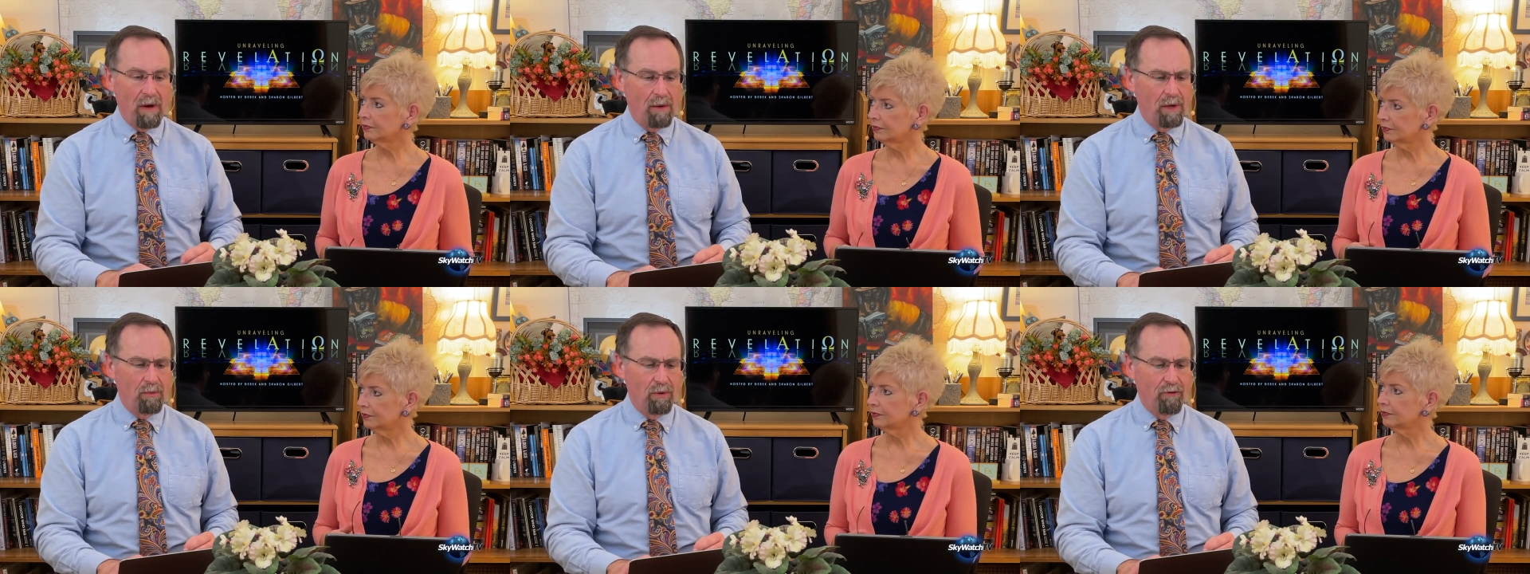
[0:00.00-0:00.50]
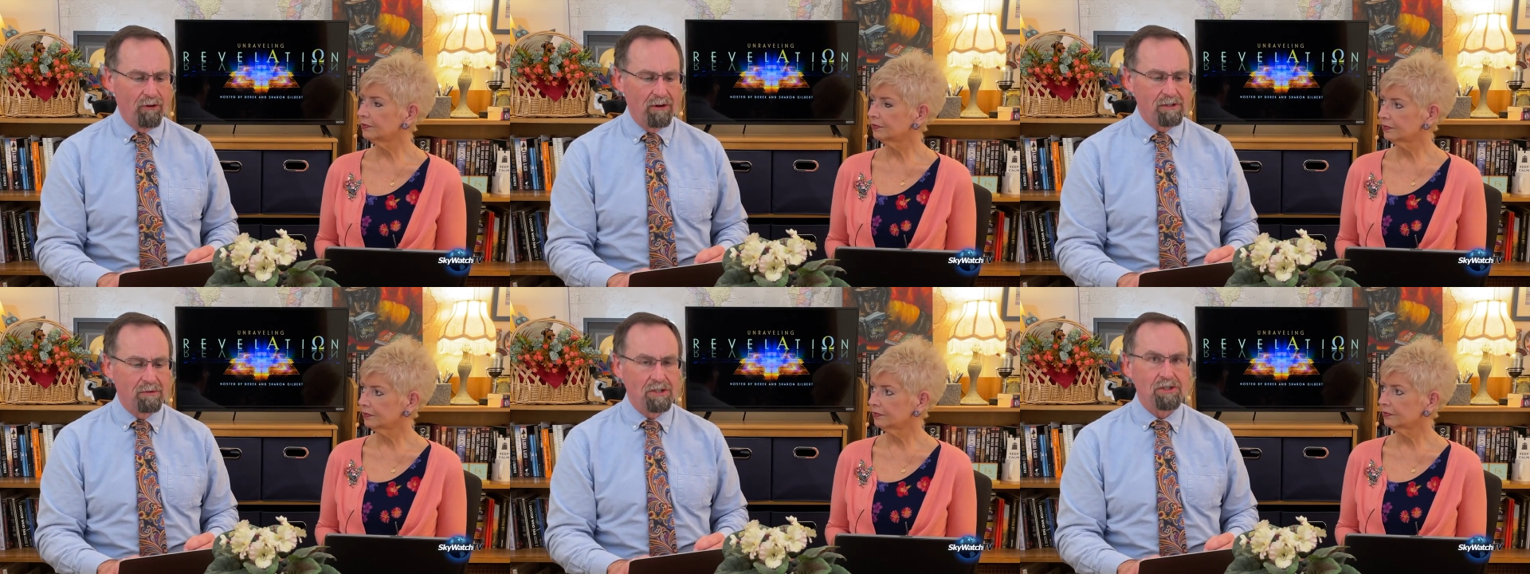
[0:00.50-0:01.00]
Speaker 1: way we mm-hmm. would refer
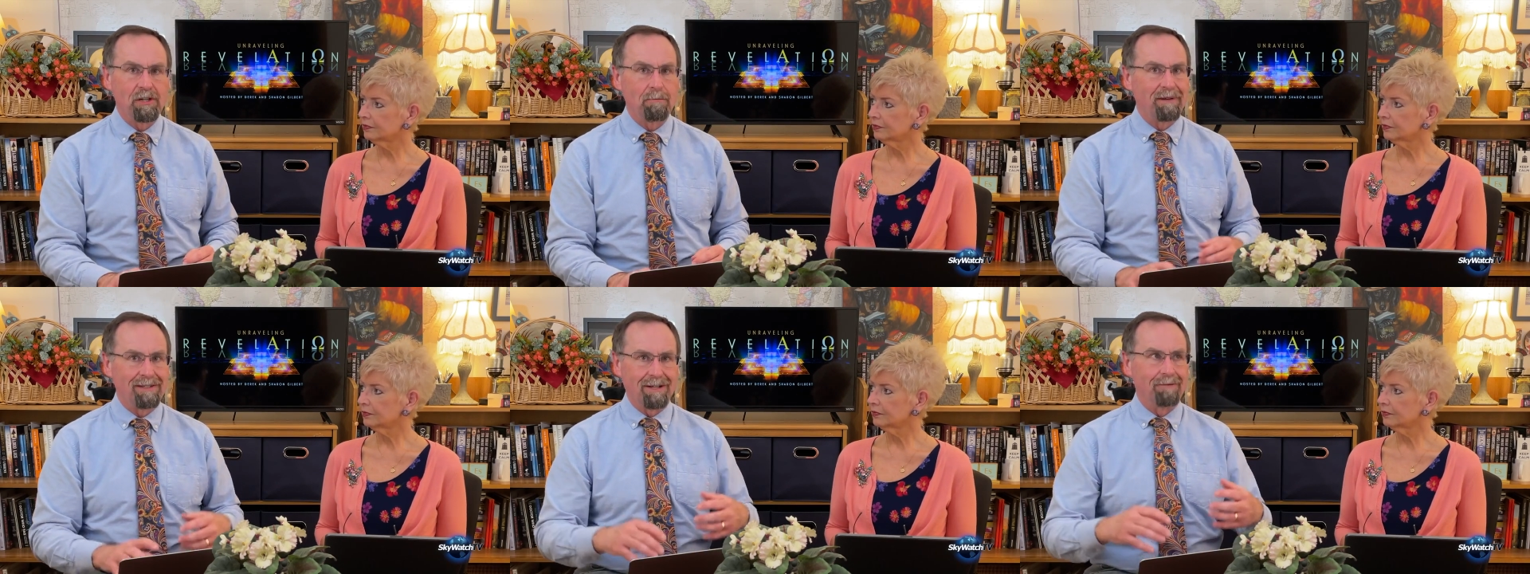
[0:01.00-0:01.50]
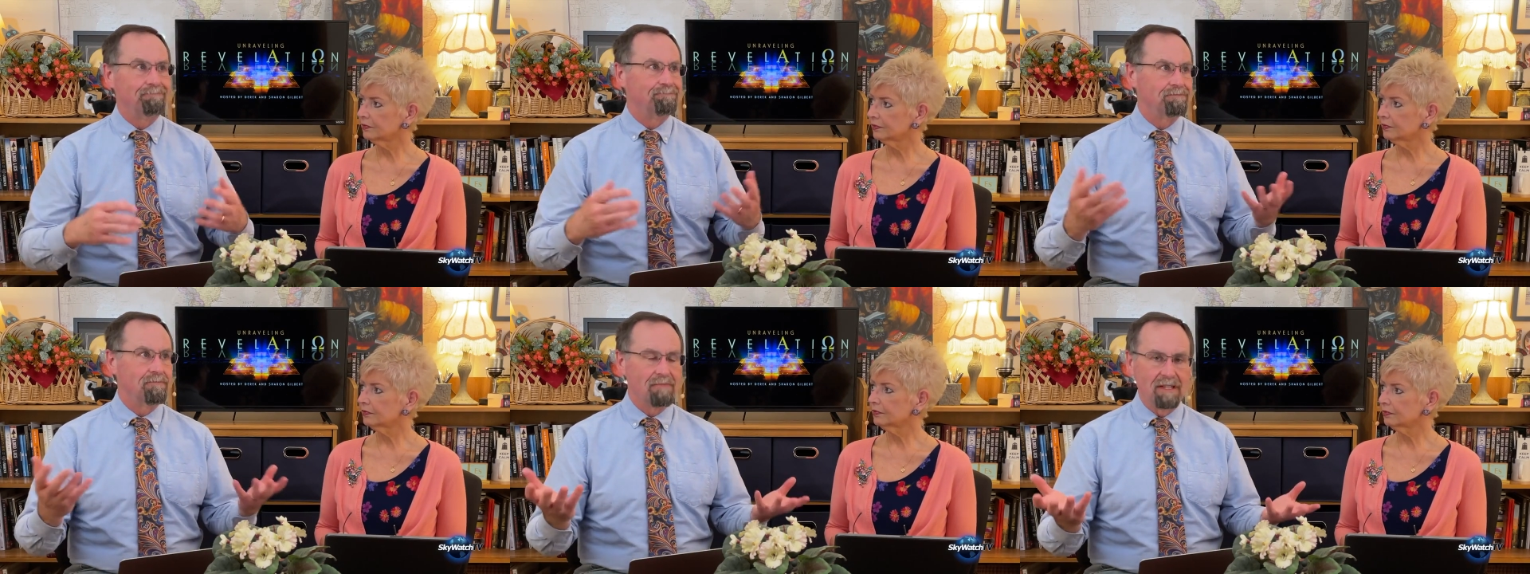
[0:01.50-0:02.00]
to a ship as a
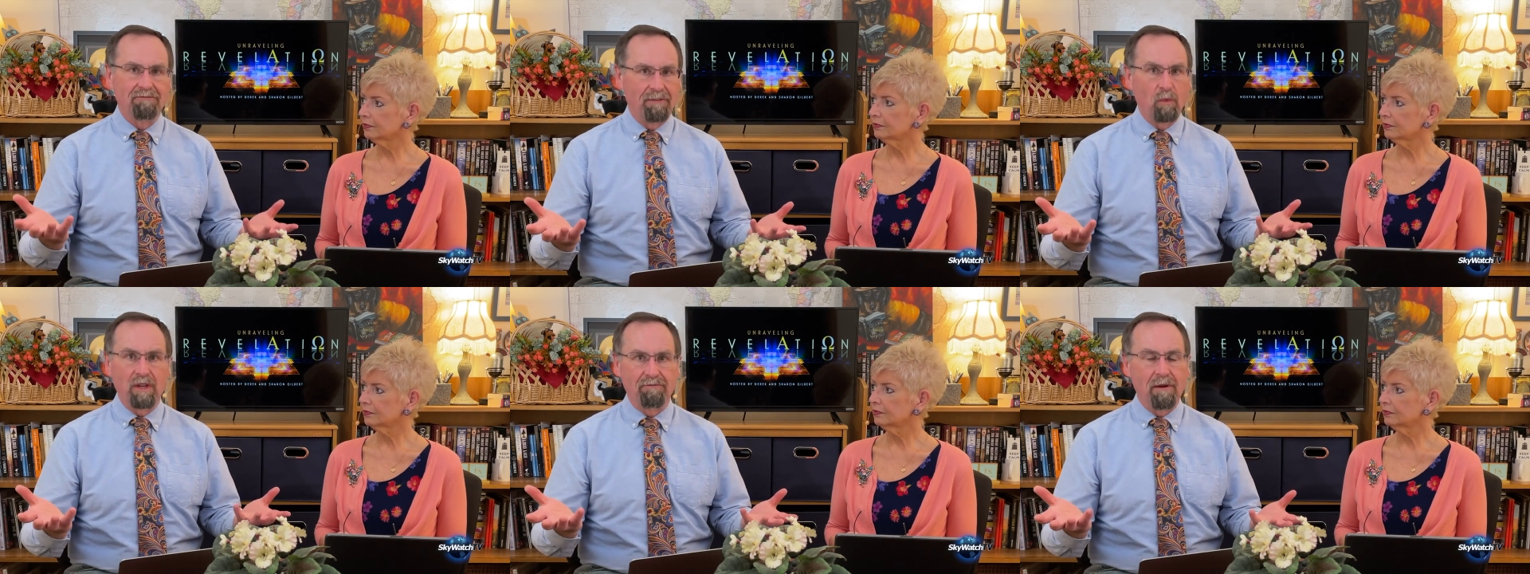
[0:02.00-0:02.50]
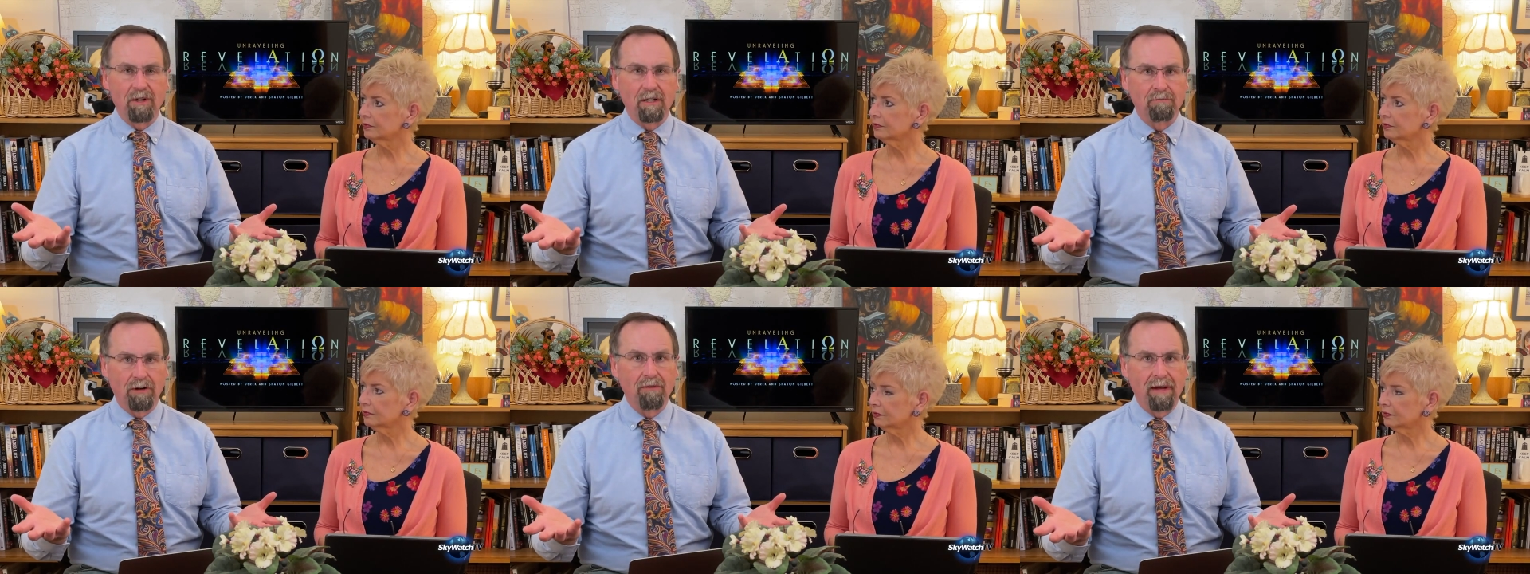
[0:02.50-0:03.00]
with a
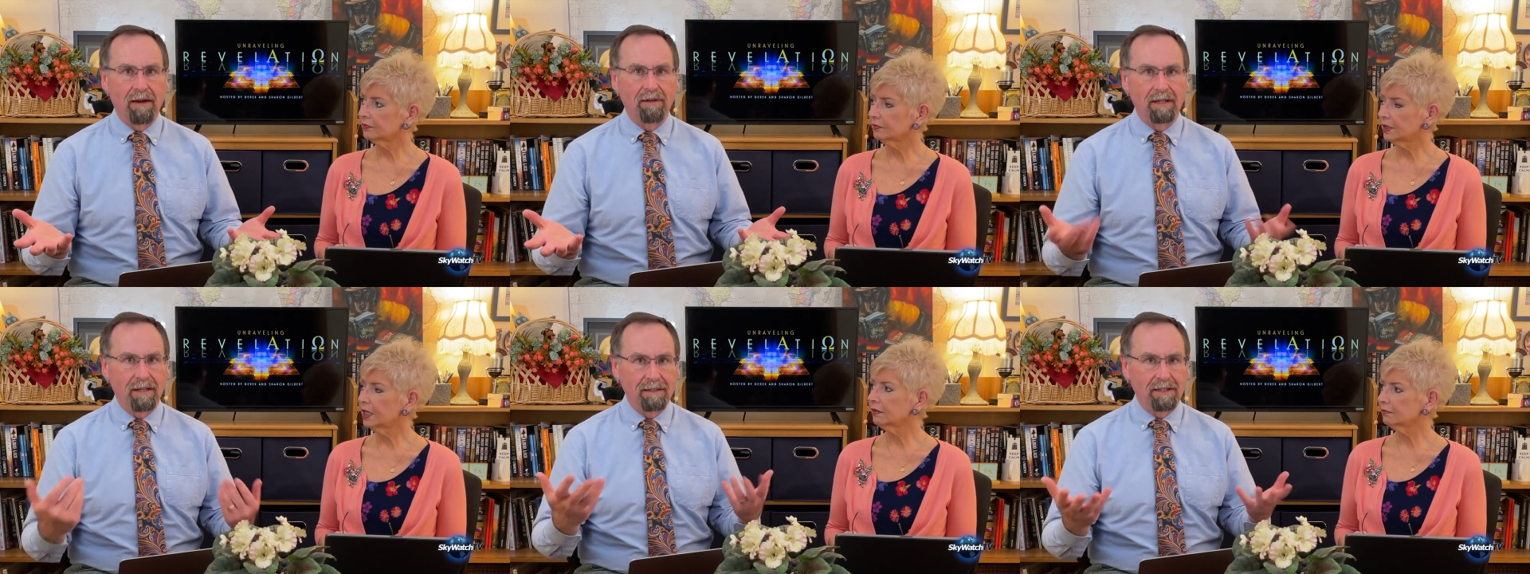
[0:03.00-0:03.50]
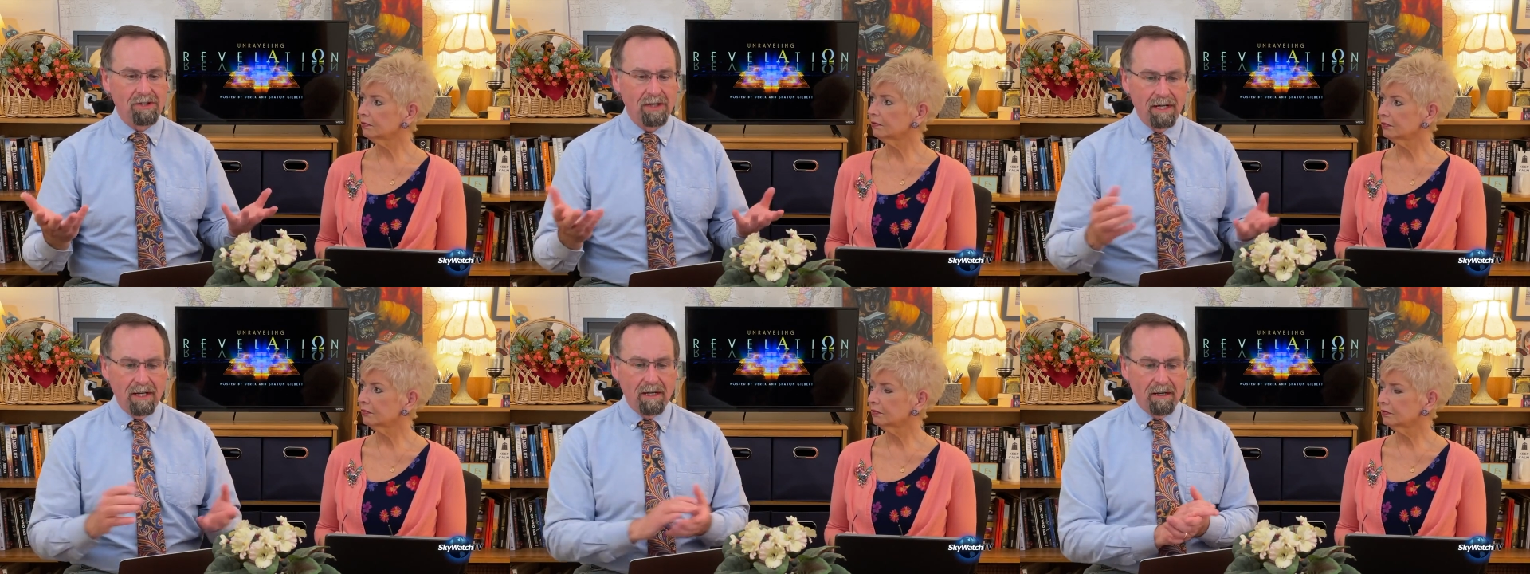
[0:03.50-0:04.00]
feminine pronoun in yeah. English.
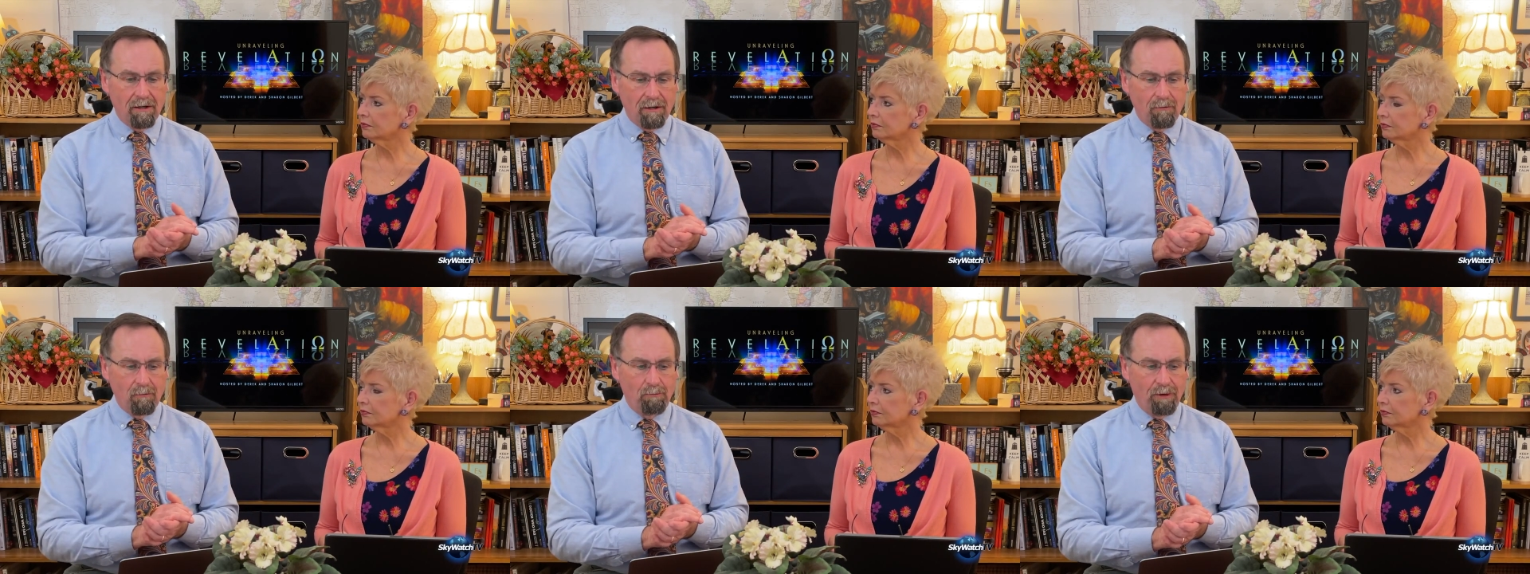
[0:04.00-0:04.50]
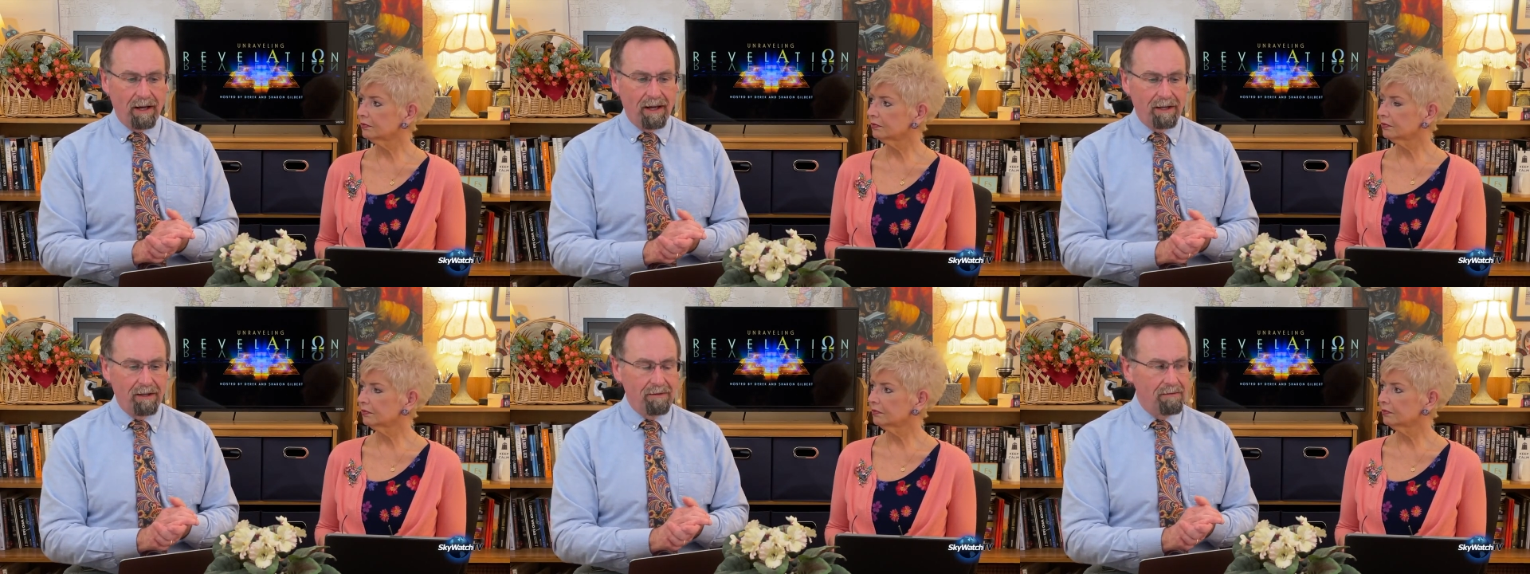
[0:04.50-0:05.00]
But